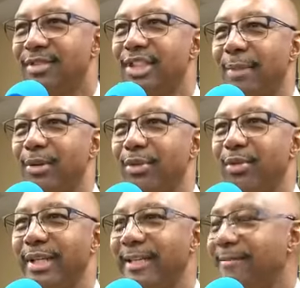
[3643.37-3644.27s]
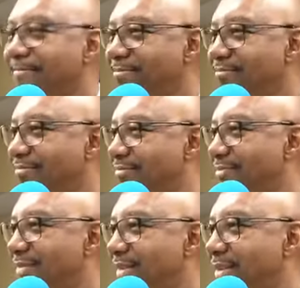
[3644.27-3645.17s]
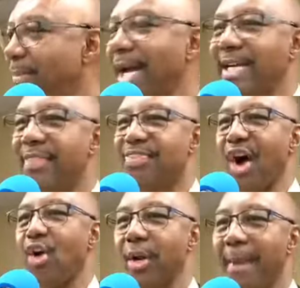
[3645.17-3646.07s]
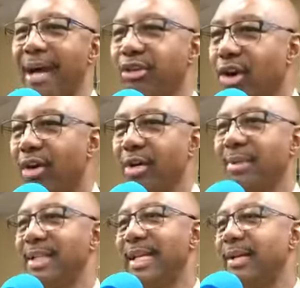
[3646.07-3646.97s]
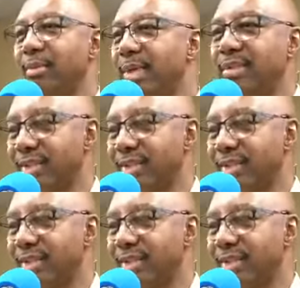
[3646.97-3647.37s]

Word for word: Chapter 3. Somebody that thought about talking, but they didn't really